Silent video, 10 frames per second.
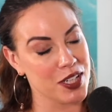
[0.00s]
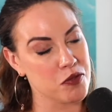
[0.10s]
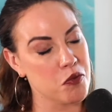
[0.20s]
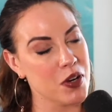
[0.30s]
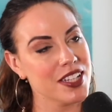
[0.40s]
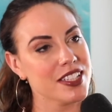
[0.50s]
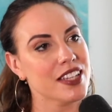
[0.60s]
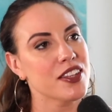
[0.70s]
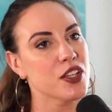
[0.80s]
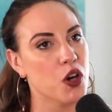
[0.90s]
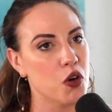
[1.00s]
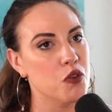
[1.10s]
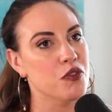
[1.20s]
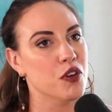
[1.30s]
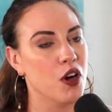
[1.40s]
is what is like the
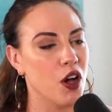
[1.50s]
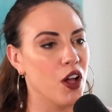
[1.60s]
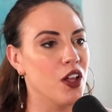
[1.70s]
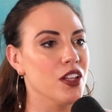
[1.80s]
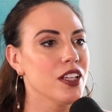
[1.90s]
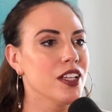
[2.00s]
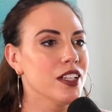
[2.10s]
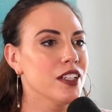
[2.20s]
overall